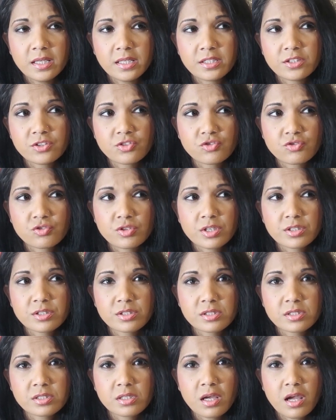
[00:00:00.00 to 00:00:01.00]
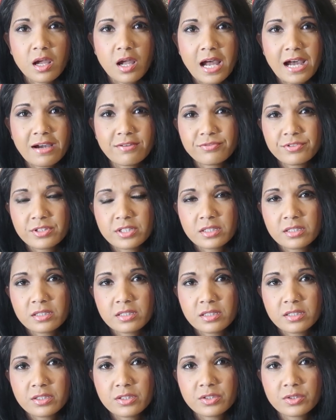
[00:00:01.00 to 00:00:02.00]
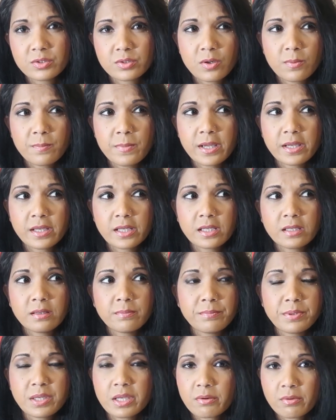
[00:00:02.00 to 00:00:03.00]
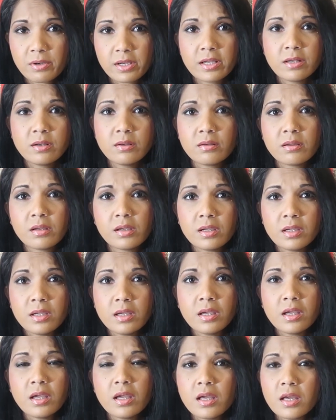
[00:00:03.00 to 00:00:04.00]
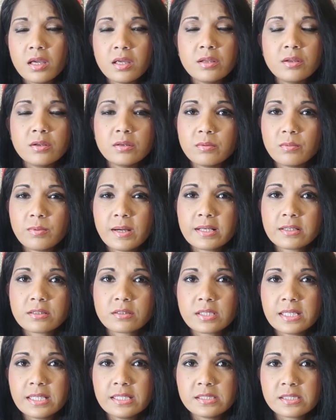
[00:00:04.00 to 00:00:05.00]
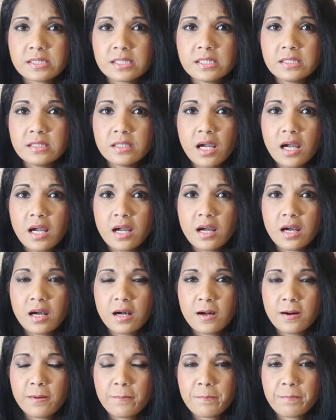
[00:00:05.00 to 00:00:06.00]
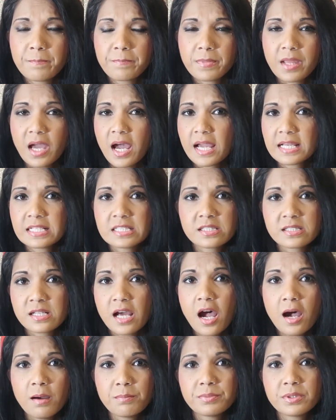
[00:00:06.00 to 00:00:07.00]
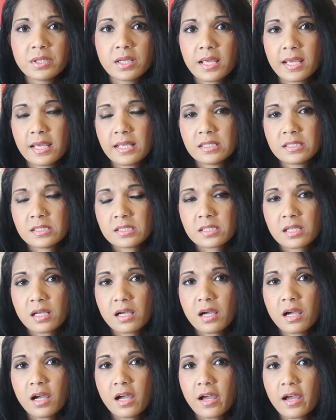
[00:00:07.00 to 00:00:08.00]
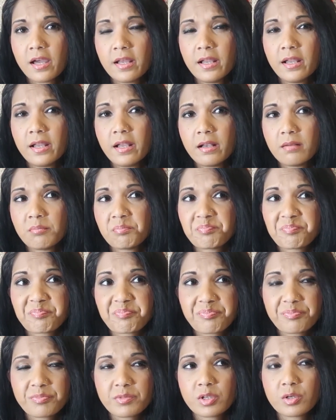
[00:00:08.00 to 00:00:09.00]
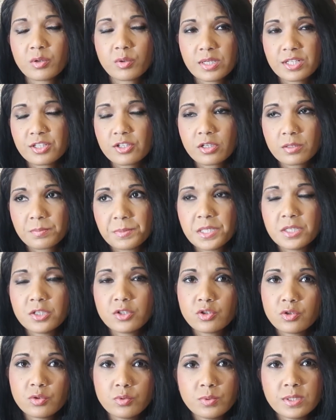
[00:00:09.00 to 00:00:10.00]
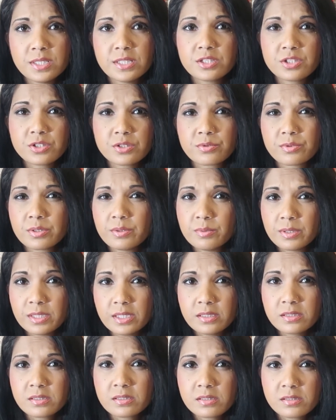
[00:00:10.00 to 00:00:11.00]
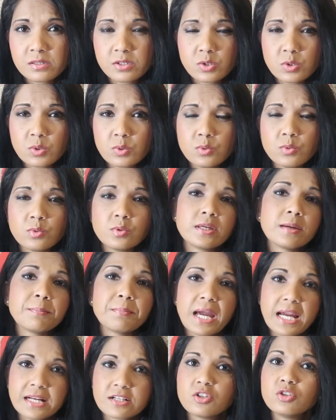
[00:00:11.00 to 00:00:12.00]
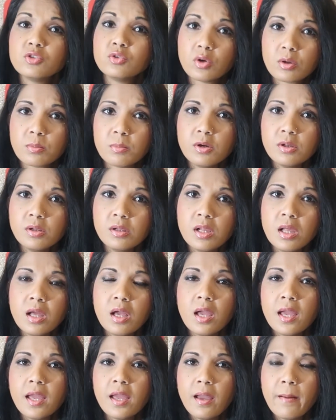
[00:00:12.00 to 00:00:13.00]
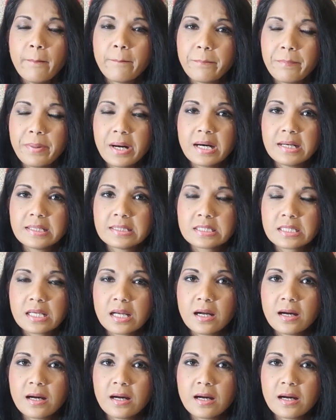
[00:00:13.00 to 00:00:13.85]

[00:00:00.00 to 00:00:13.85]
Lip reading: is just, after, you know, my period went crazy, I stopped. And you know, it took me 2 weeks, 3 weeks to get back to normal. But